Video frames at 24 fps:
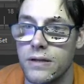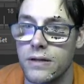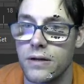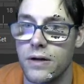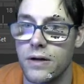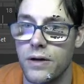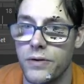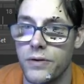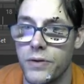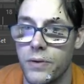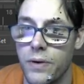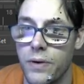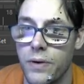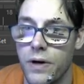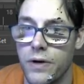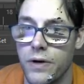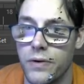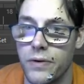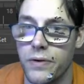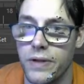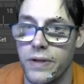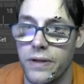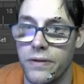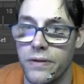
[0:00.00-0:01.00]
I'll do
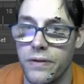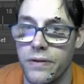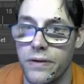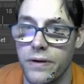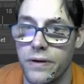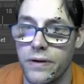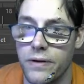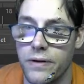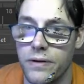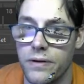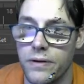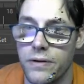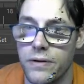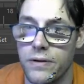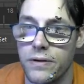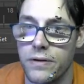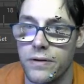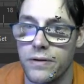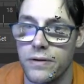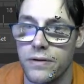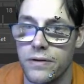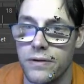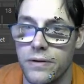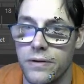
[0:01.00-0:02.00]
underneath here.
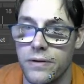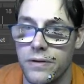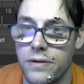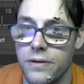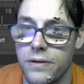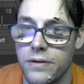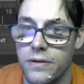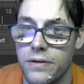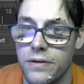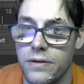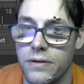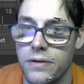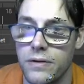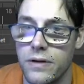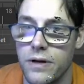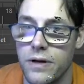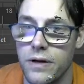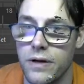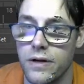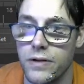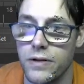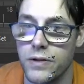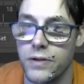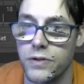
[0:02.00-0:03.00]
I'm
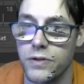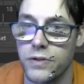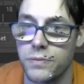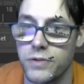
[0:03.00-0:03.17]
going to do some